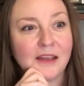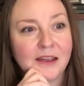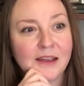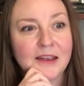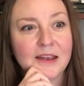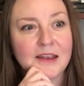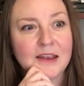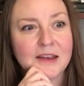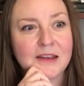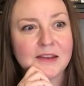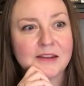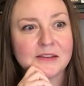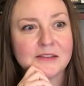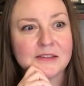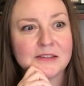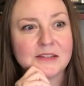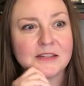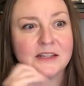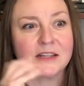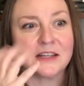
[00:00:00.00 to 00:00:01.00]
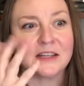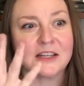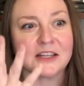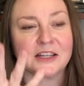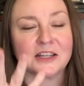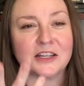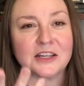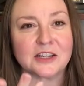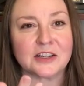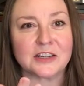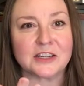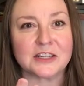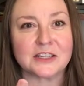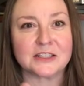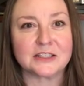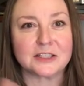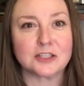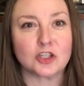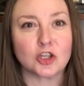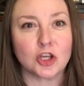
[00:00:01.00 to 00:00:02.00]
And, you know, he
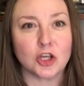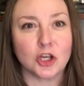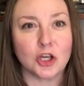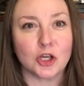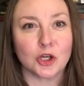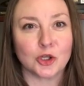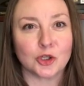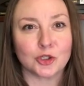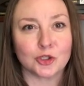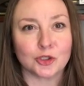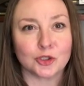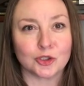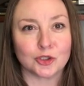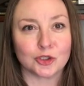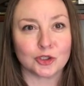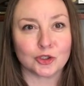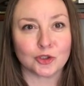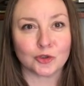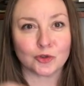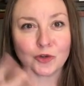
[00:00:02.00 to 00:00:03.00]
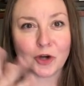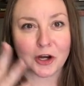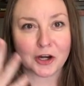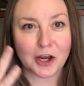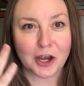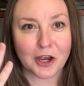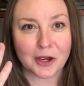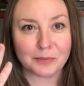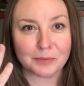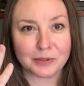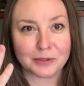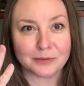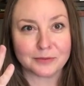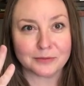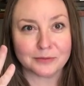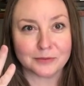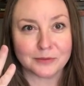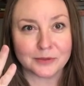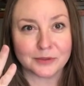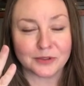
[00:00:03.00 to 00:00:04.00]
gets strung up
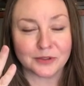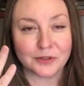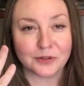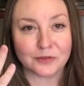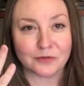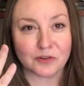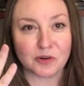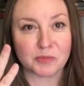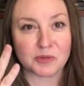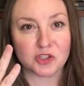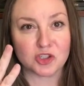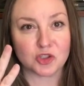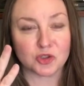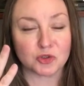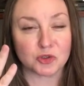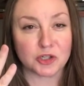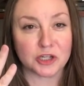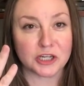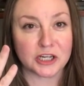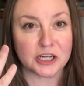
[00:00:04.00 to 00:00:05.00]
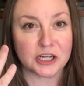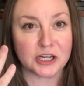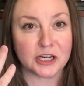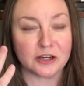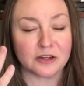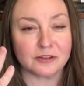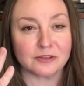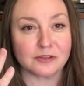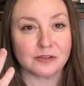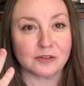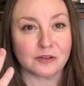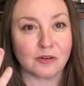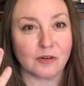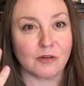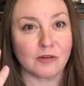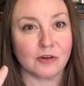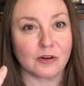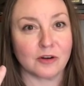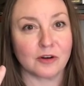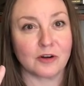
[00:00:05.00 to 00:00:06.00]
from a tree
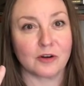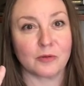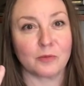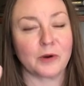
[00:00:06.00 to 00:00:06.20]
or